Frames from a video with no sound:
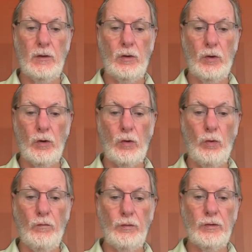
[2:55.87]
or
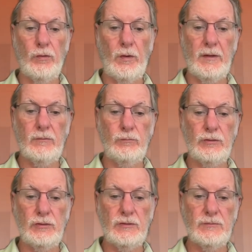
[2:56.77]
overcorrect,
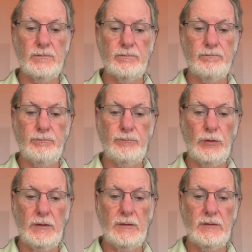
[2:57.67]
which is
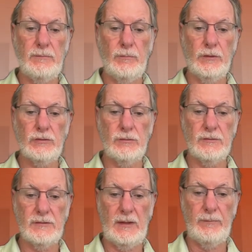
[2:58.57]
pretty much the
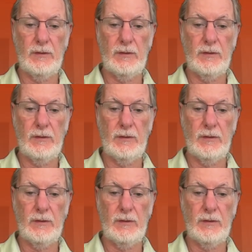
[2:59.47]
same